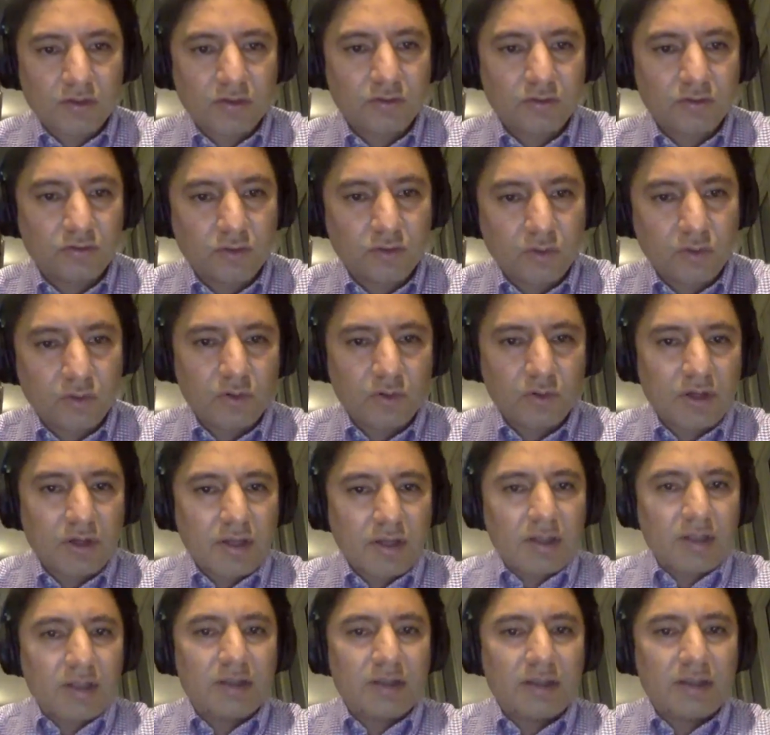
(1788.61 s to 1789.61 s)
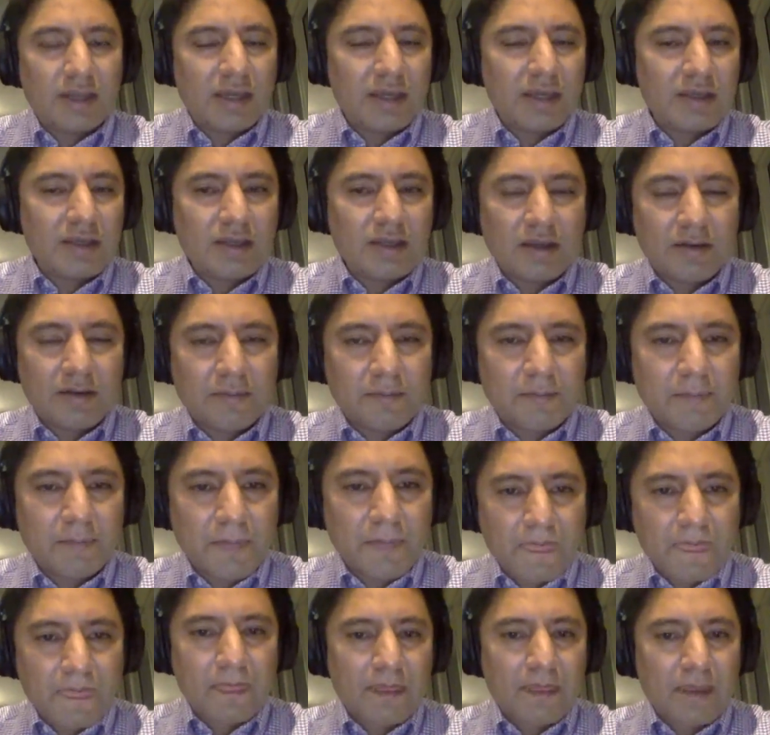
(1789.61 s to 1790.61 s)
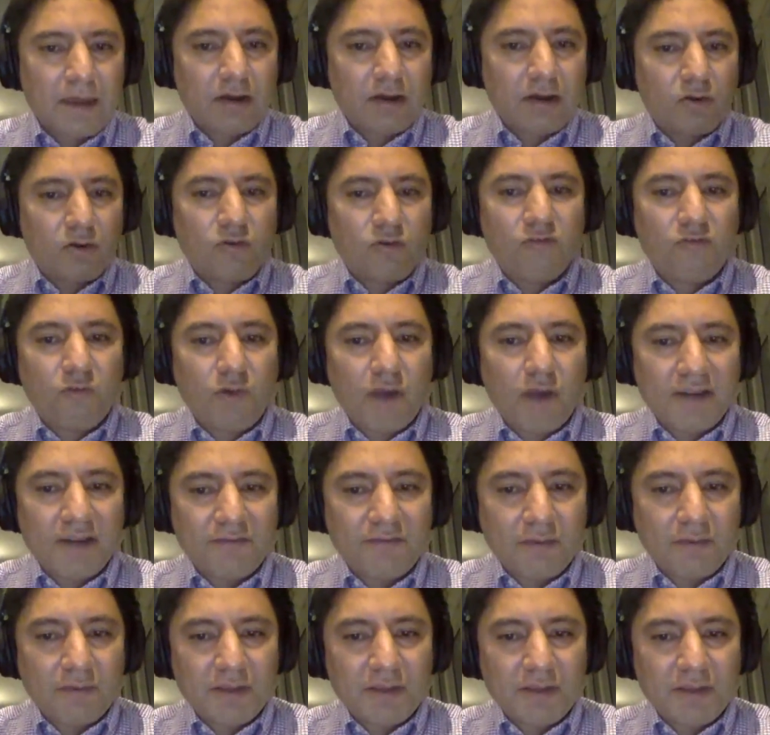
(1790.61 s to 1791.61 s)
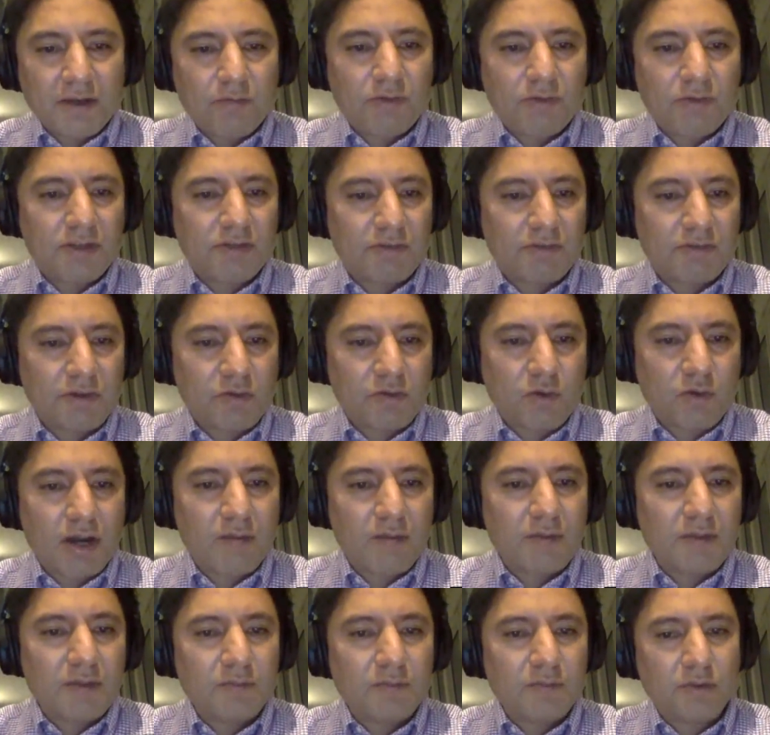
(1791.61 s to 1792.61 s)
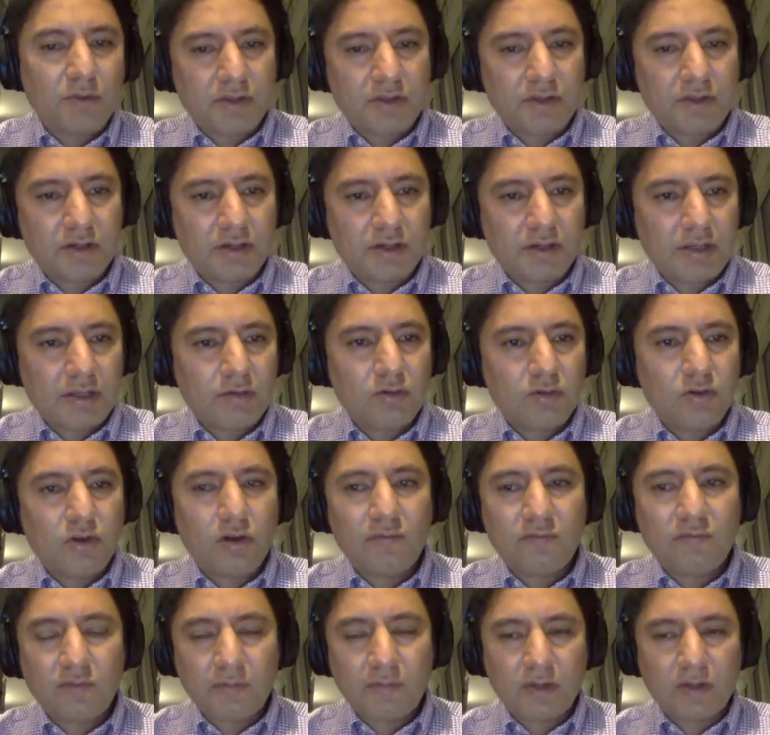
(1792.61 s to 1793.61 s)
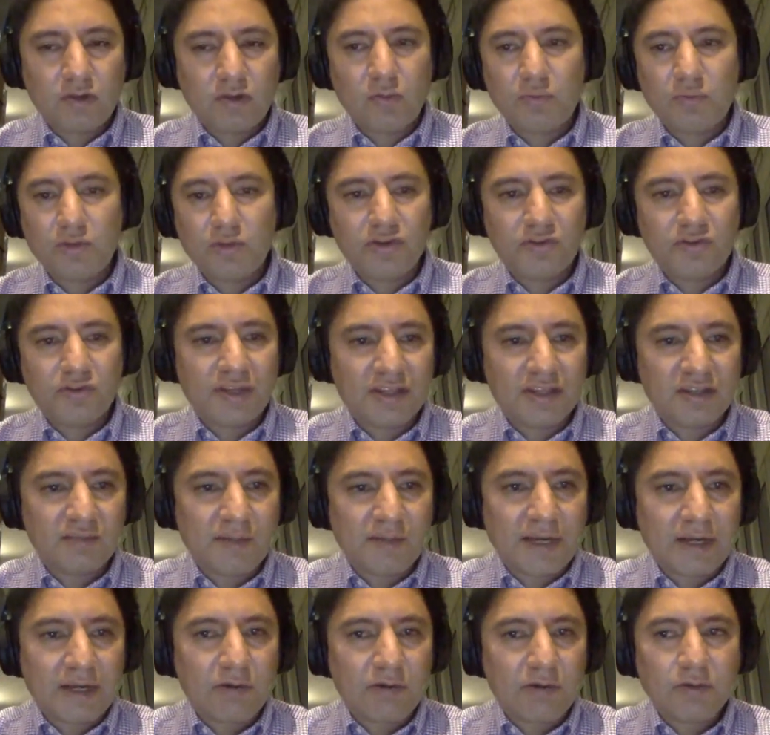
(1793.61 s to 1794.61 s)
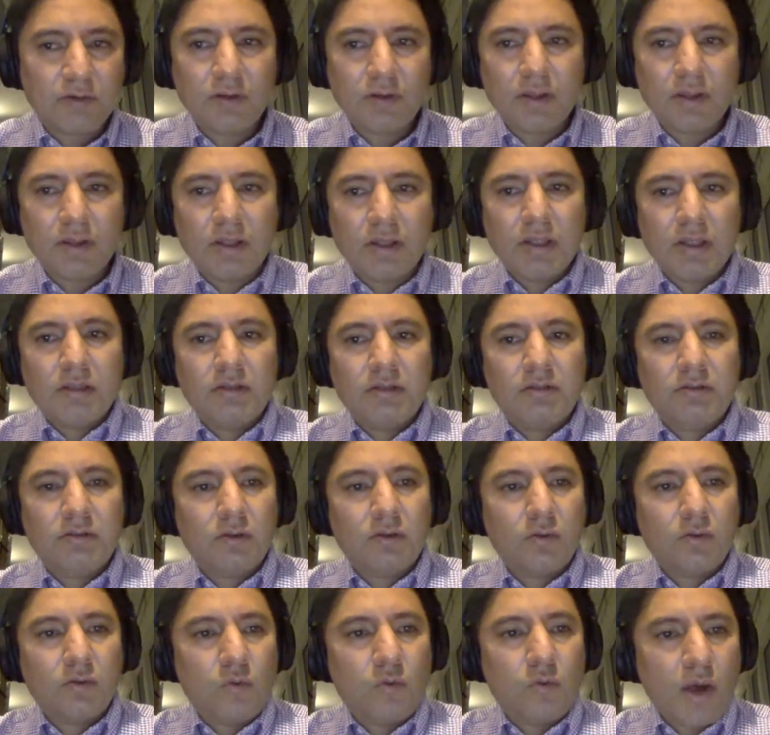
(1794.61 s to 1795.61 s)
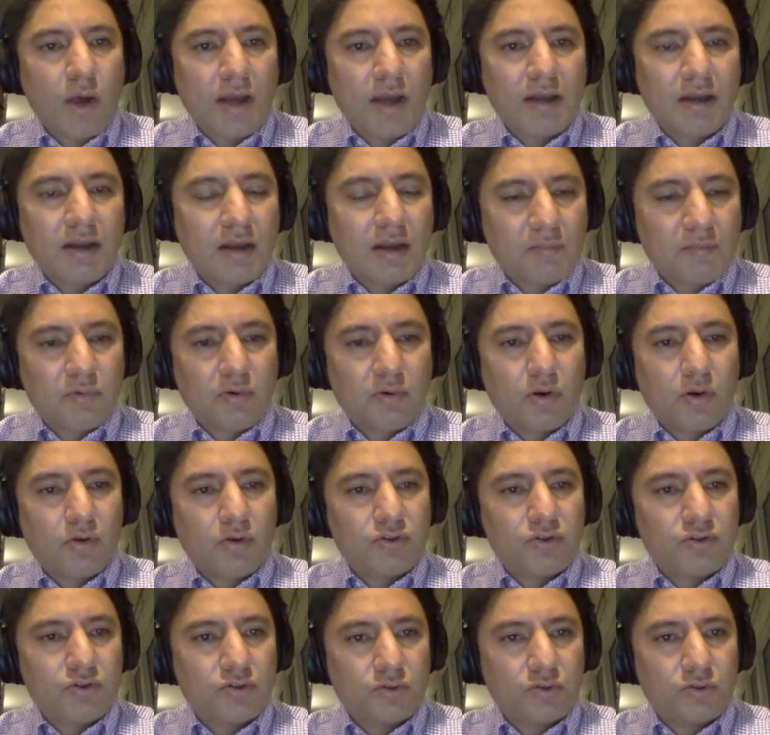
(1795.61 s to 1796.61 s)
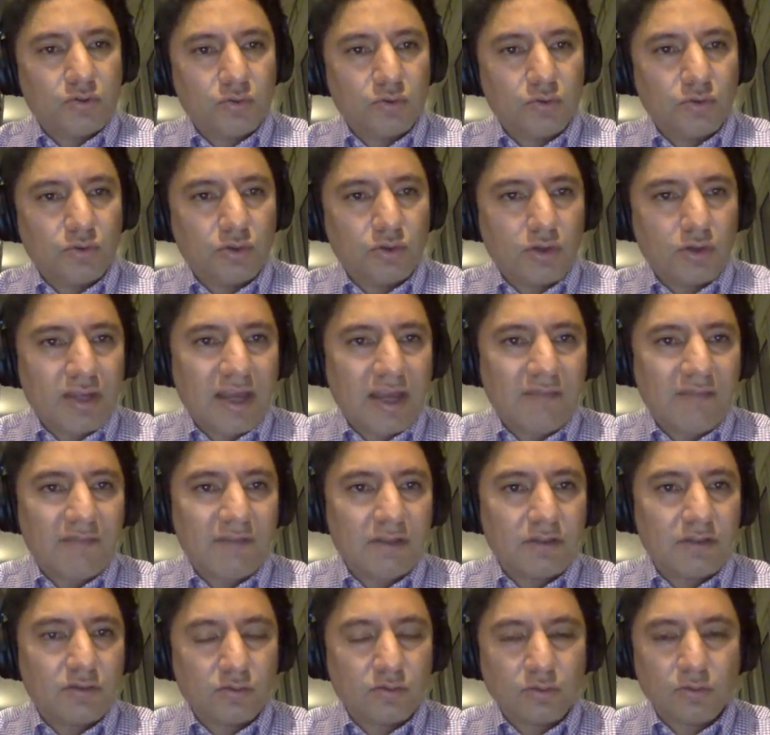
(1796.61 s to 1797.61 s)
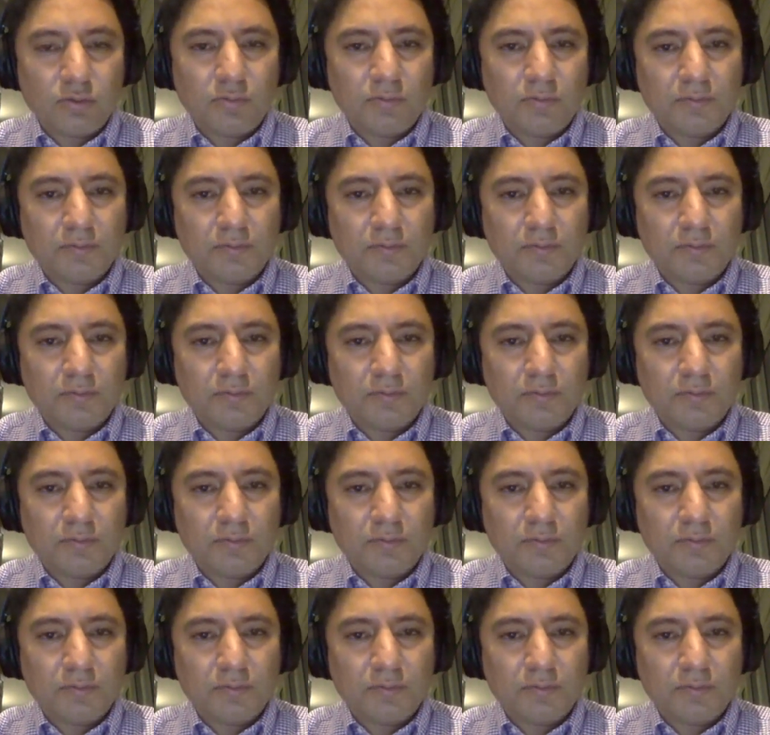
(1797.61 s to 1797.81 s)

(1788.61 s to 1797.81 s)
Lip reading: So they are quite familiar with the requirement, but they don't come from a computer science background. So one approach to not having to